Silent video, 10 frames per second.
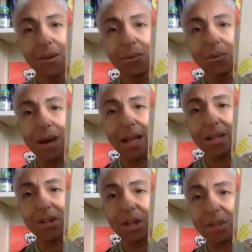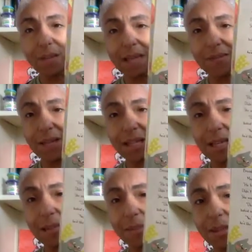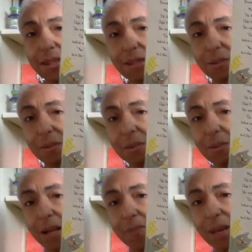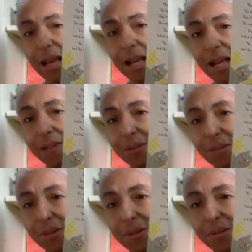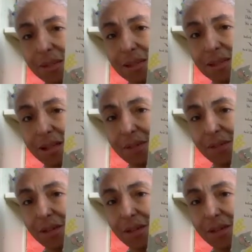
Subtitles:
Why does JB even keep this stupid bread pet? I grumbled to myself.